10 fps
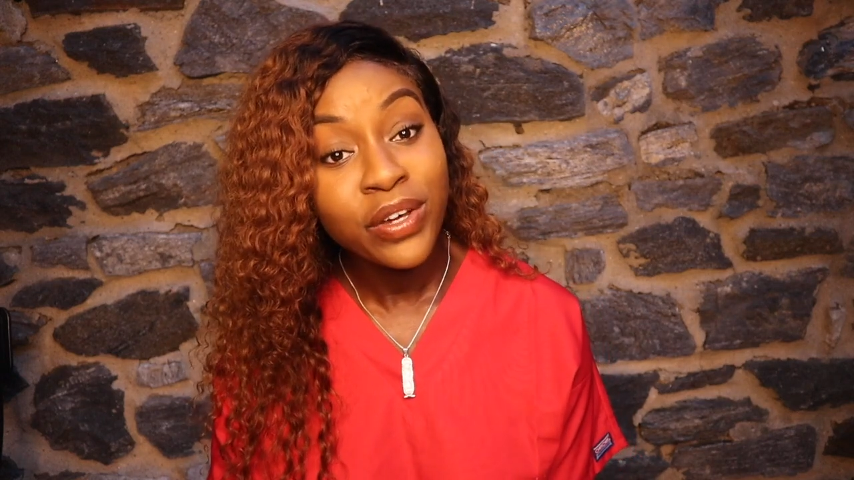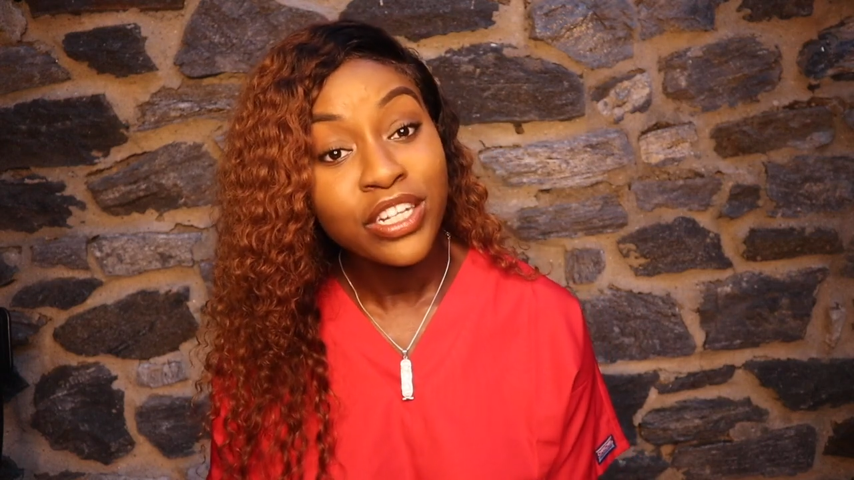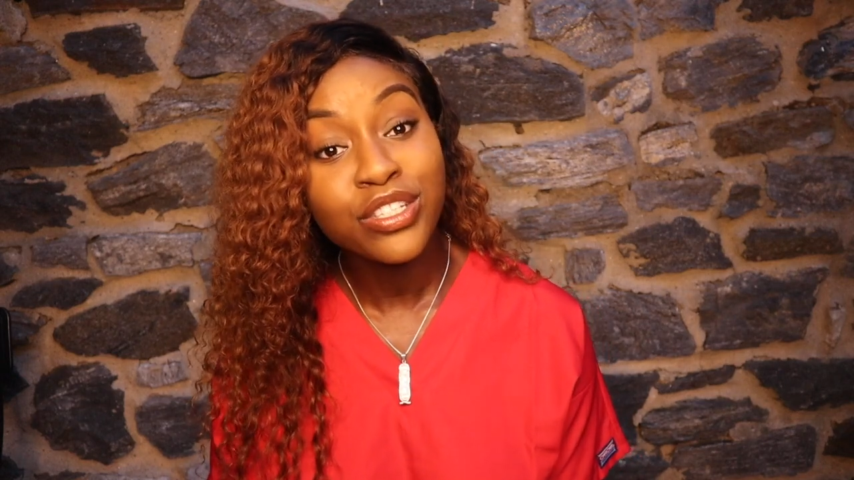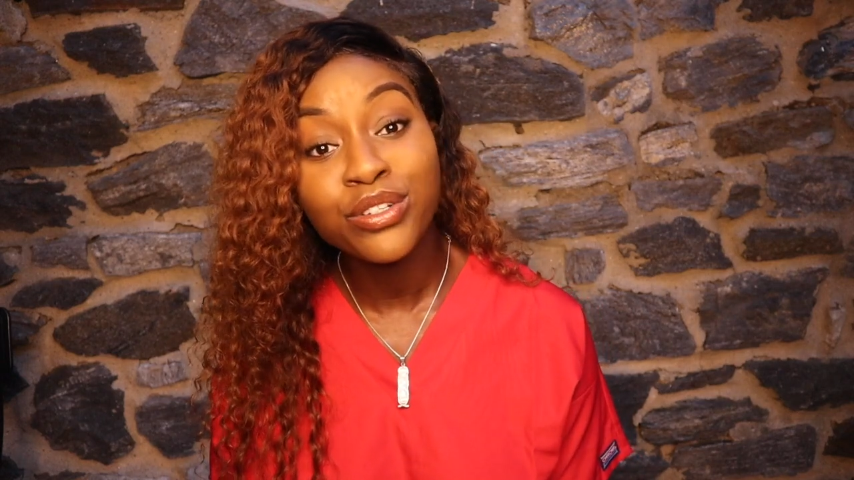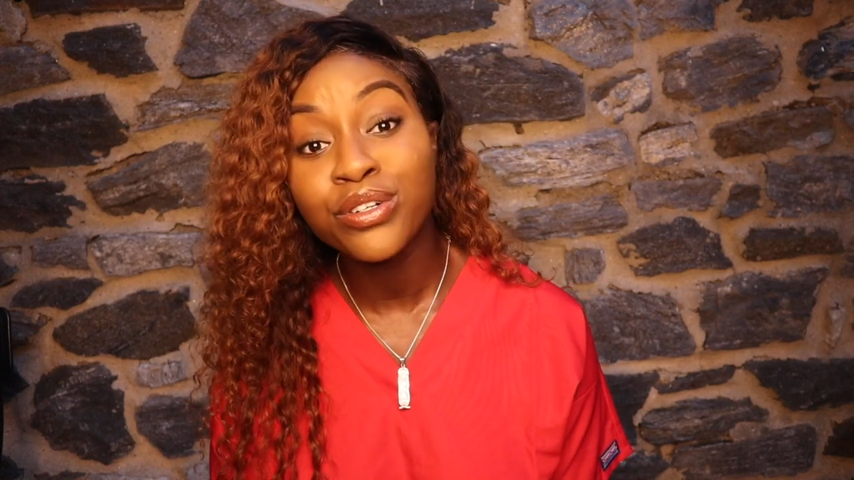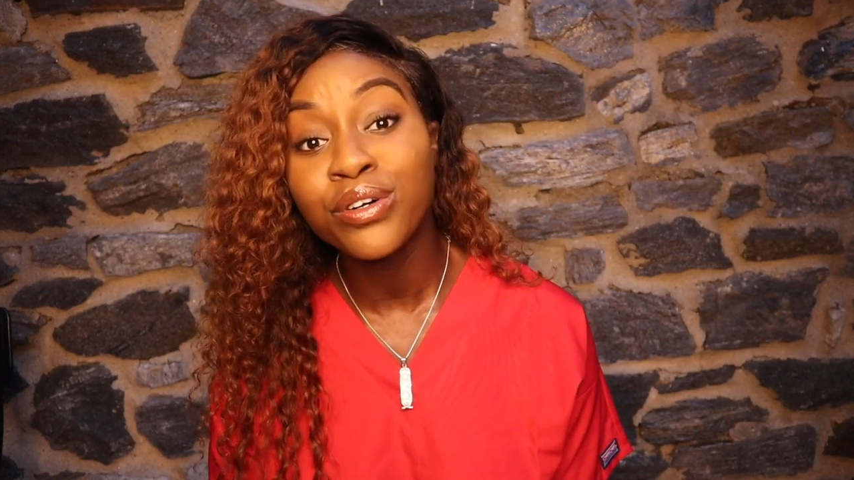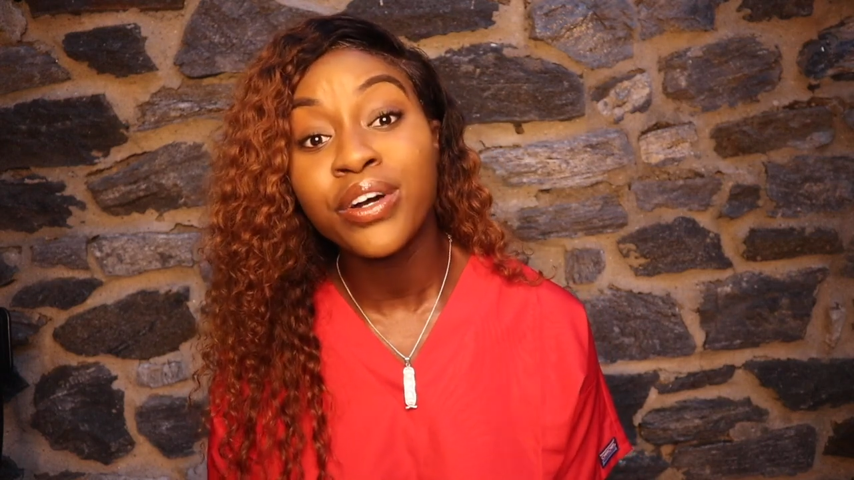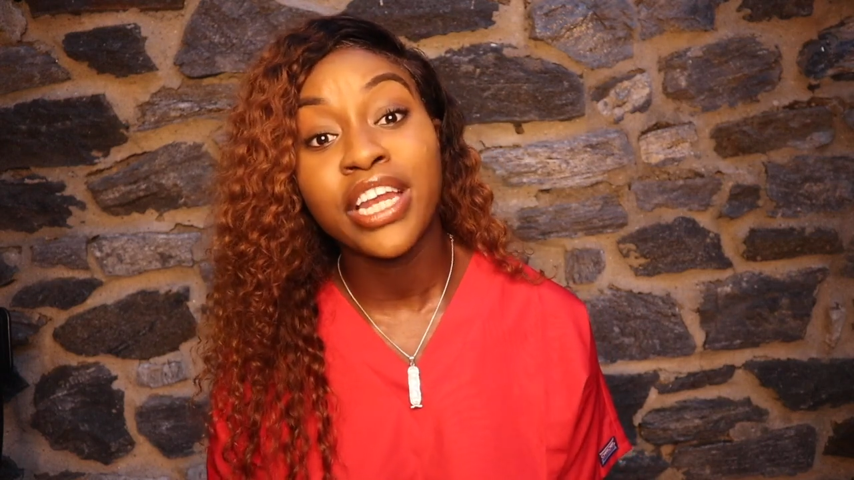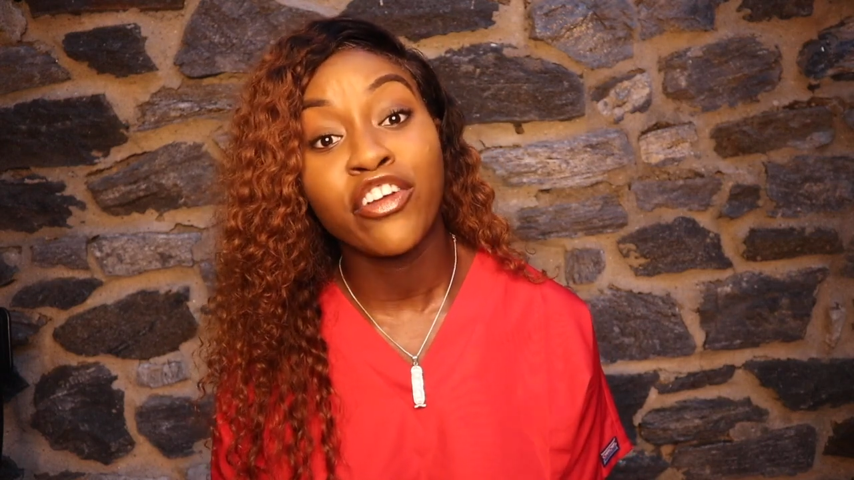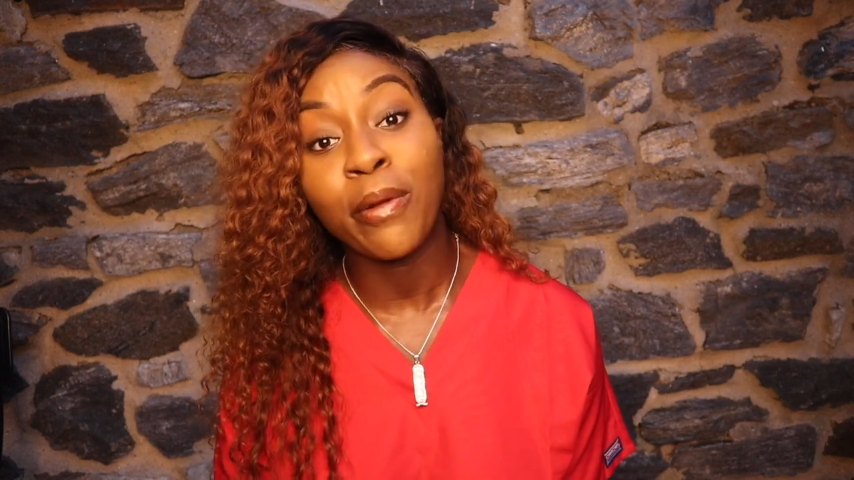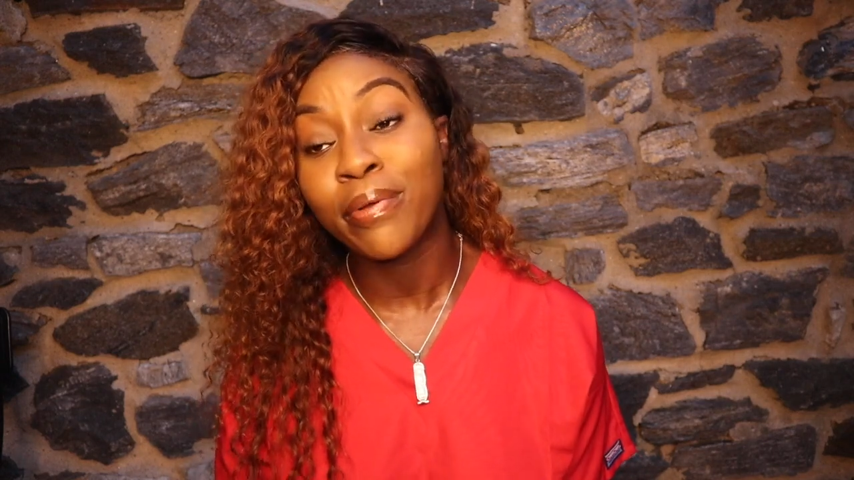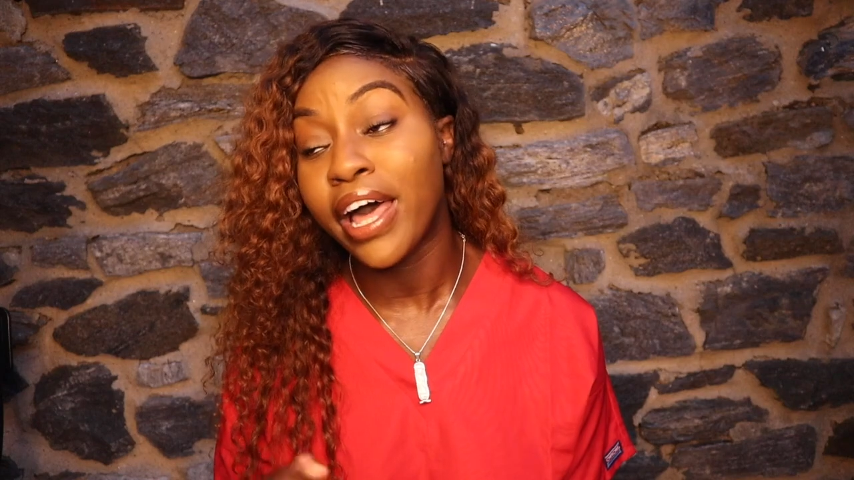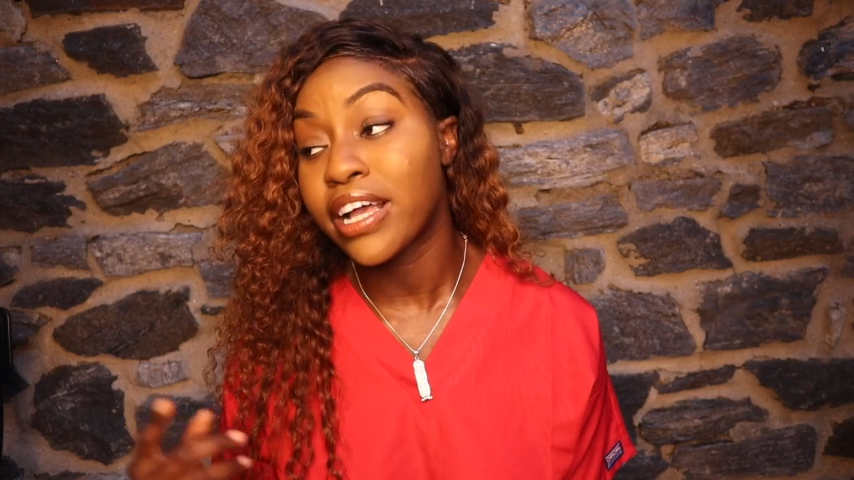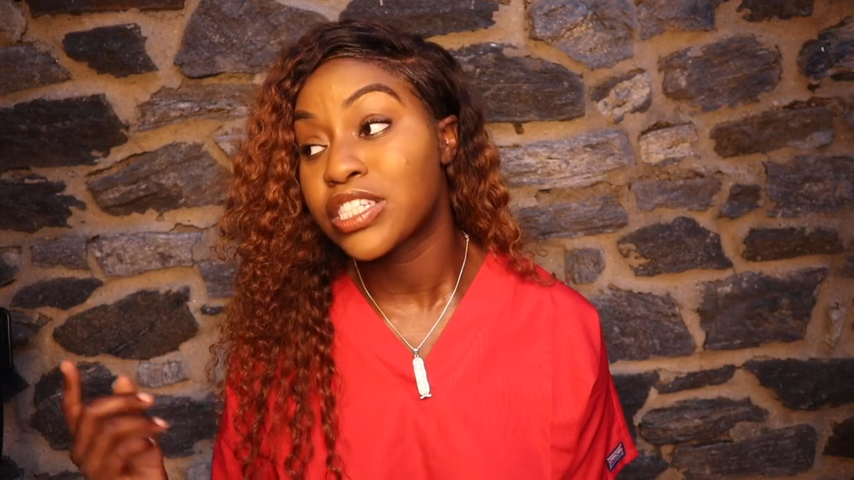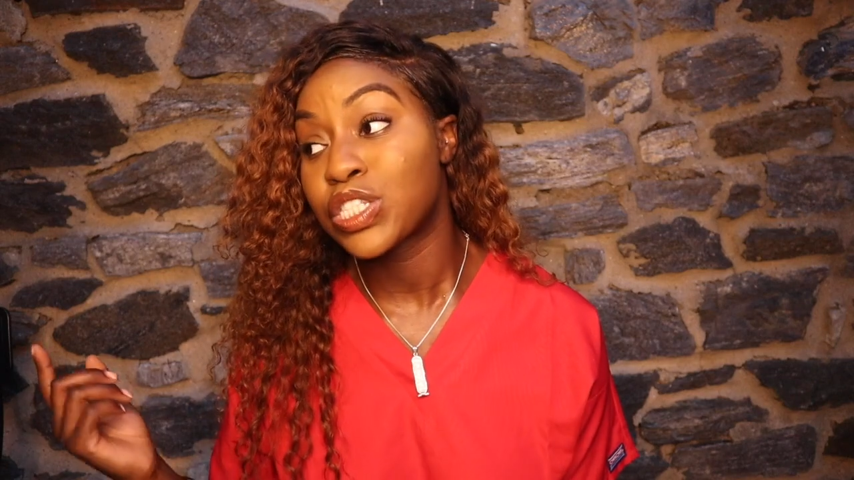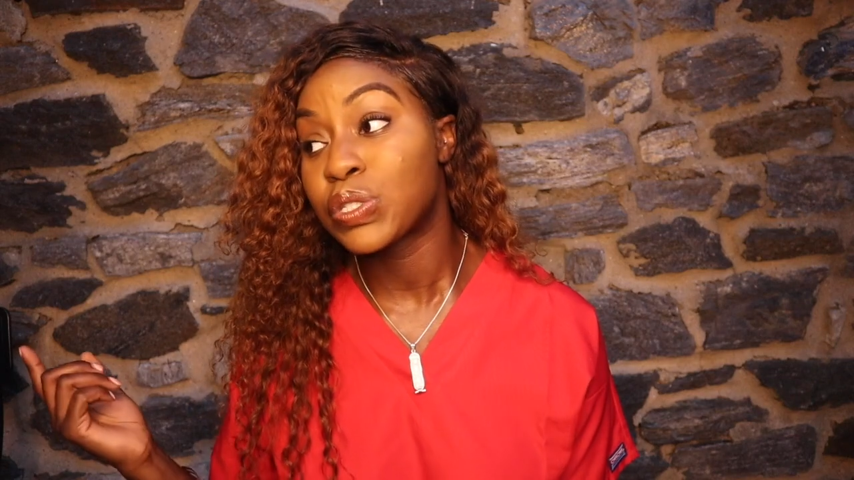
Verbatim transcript: in a school and you're applying